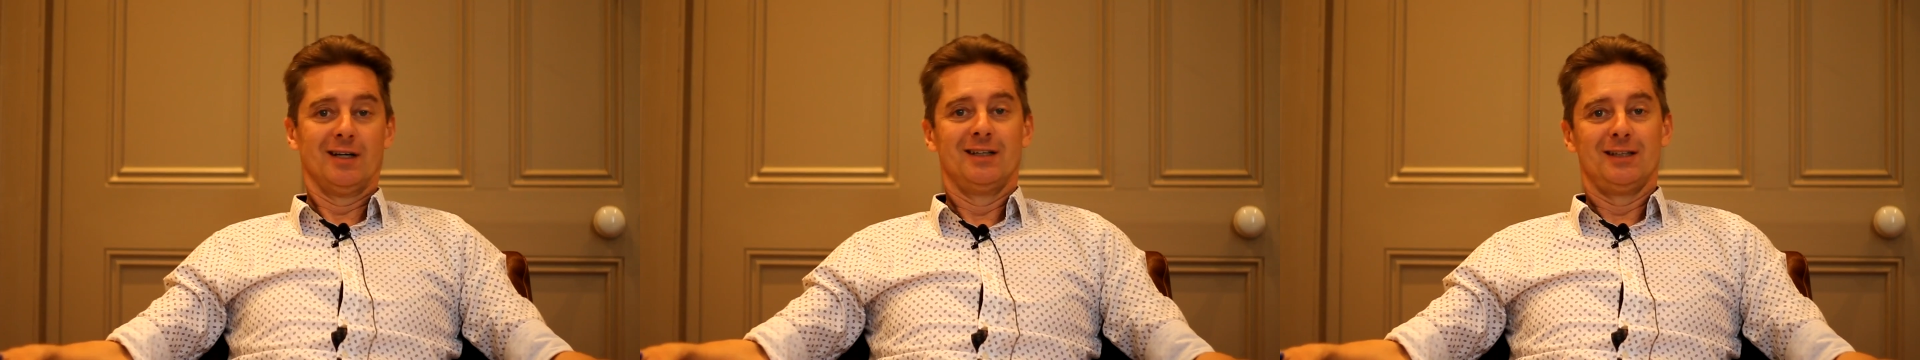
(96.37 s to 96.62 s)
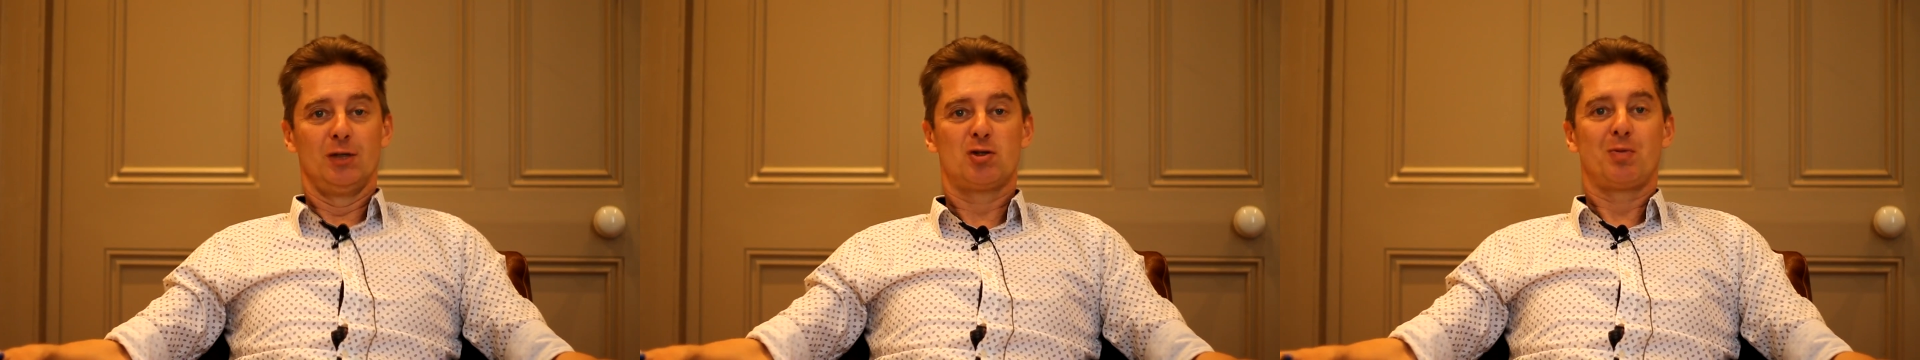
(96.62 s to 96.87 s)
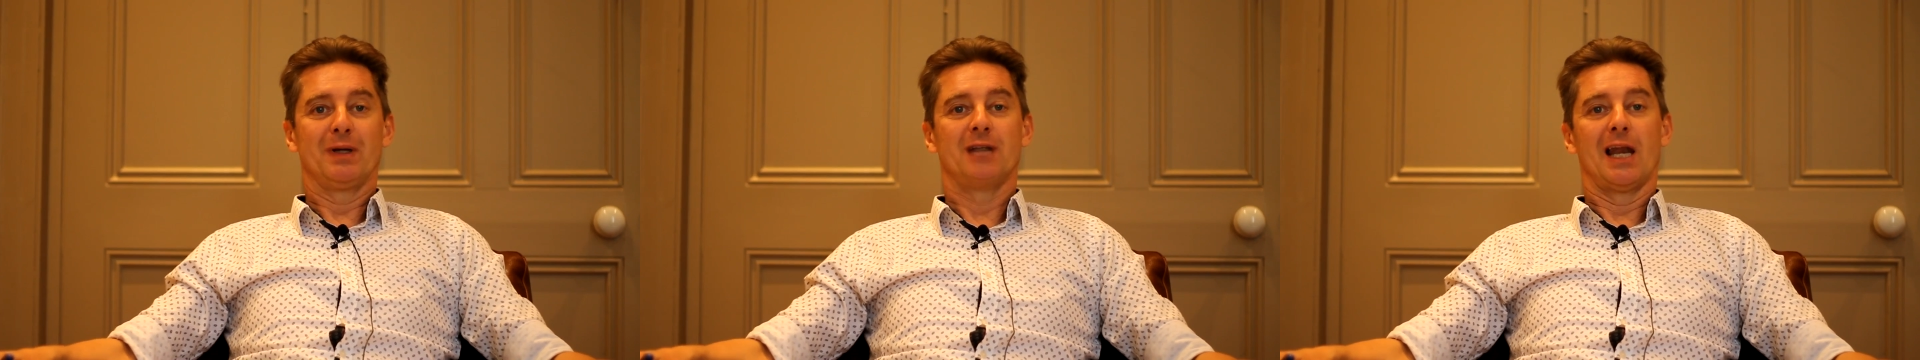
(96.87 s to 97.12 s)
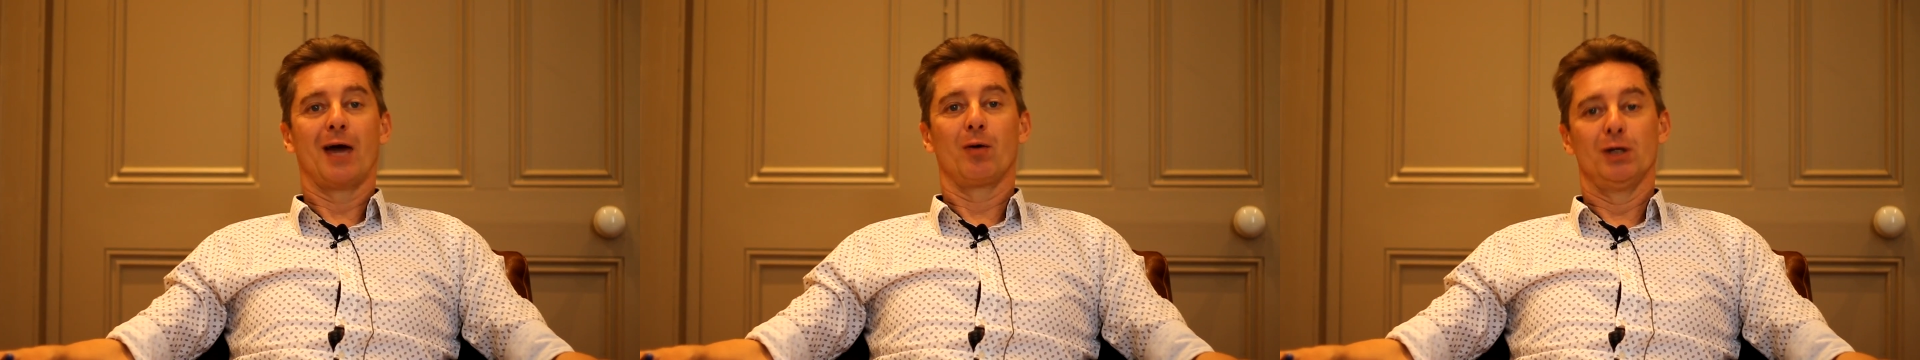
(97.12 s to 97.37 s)
you speak the
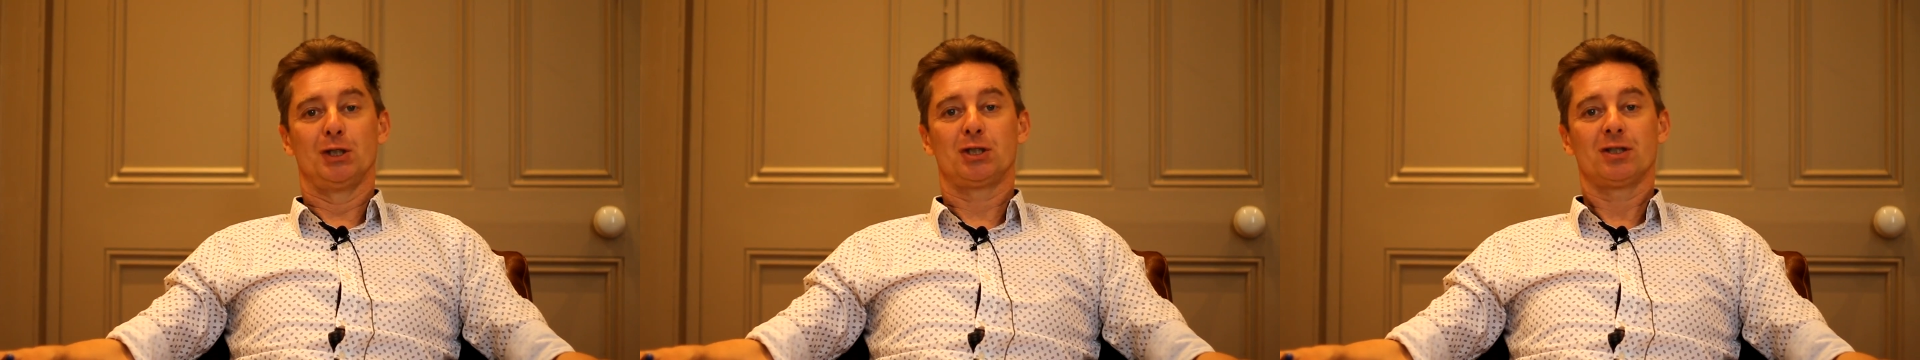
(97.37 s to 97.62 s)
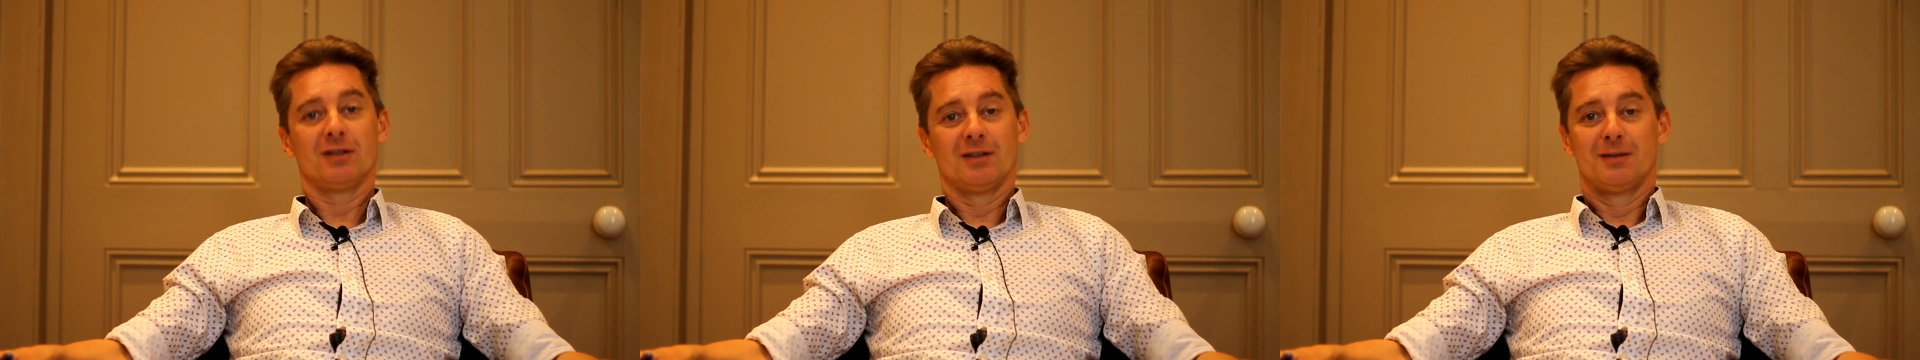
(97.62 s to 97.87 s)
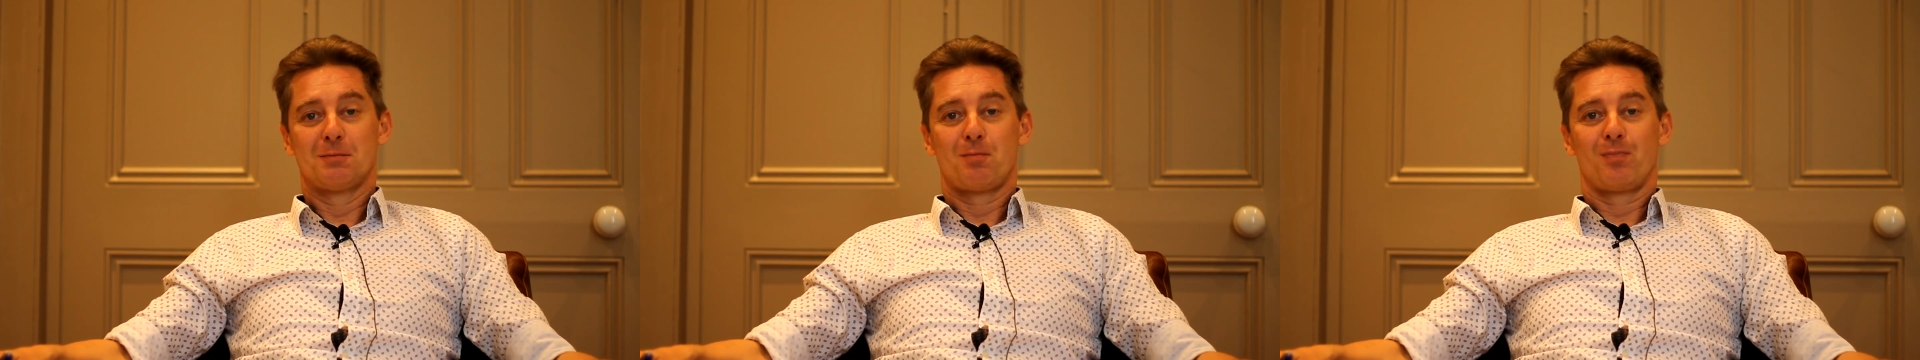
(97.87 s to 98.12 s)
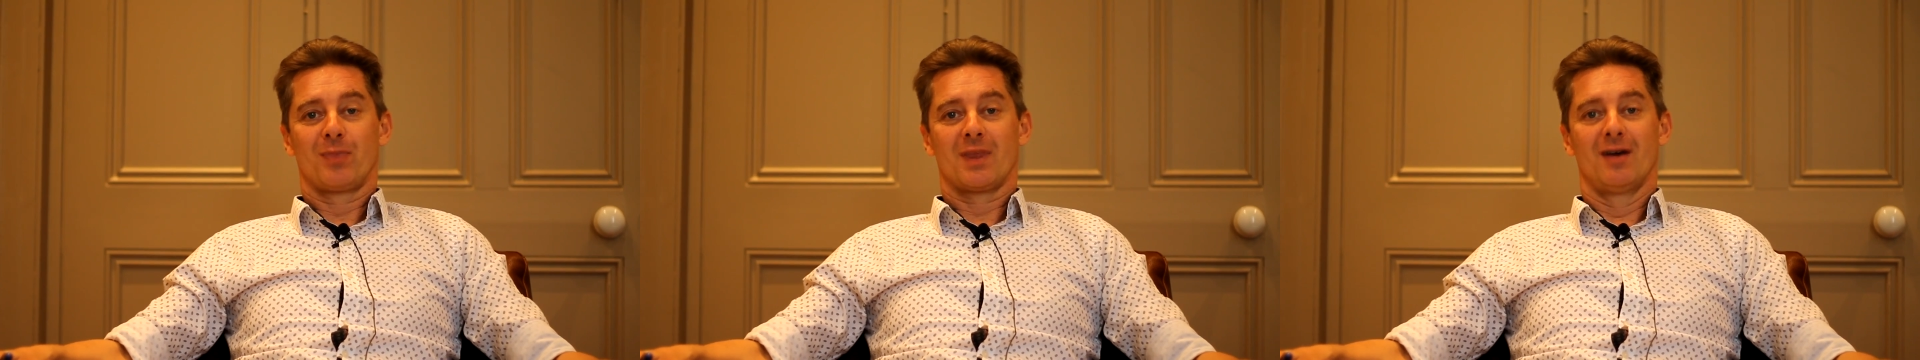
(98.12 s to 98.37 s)
language,
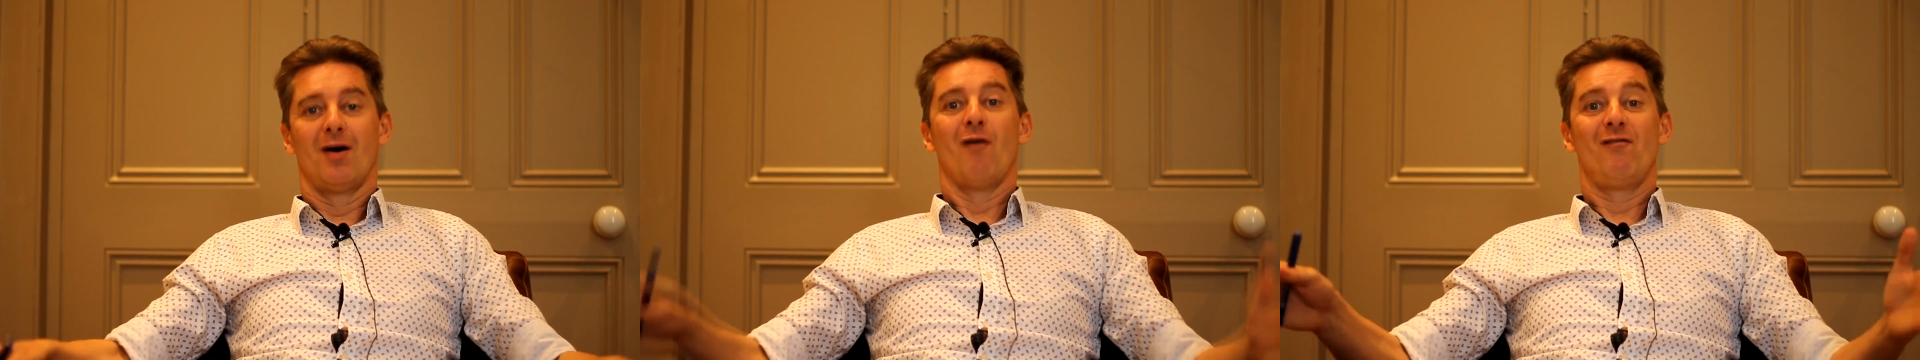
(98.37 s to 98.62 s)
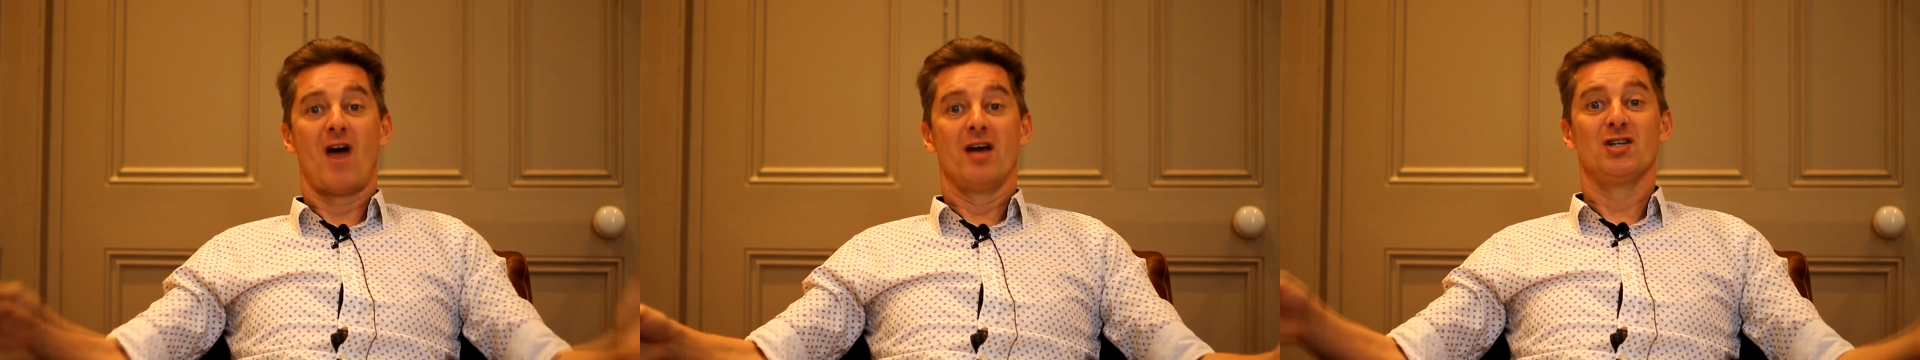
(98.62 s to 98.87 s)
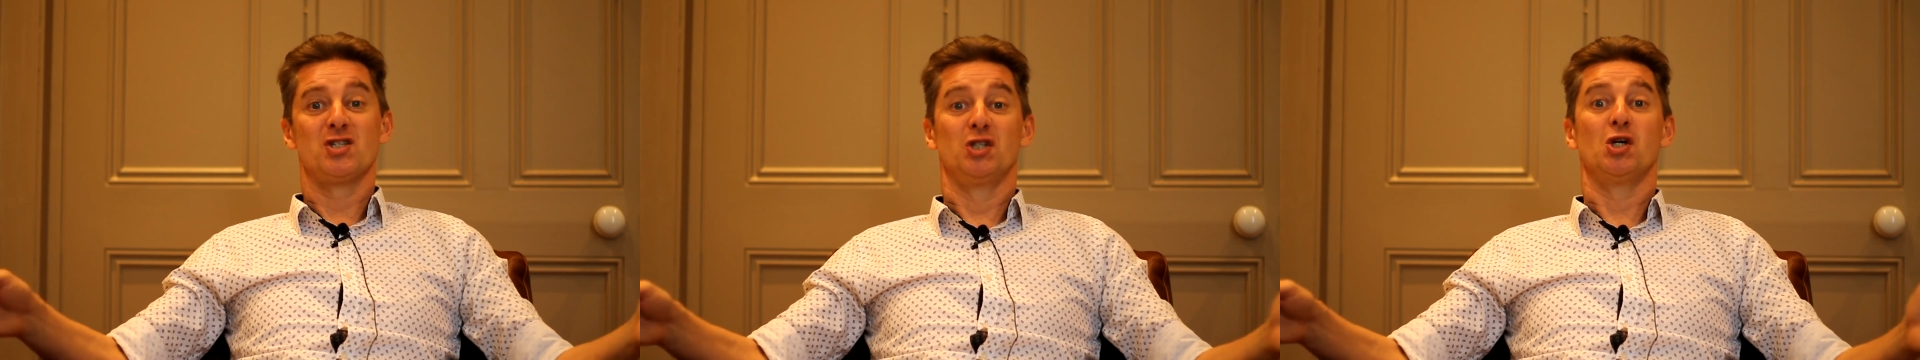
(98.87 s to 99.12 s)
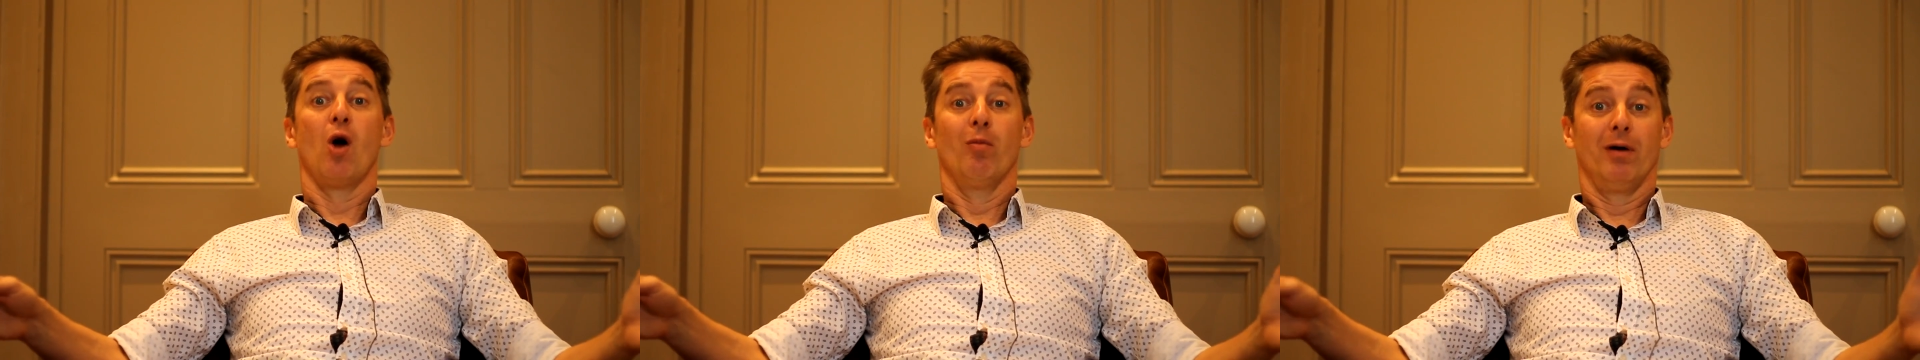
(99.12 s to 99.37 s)
find us a job."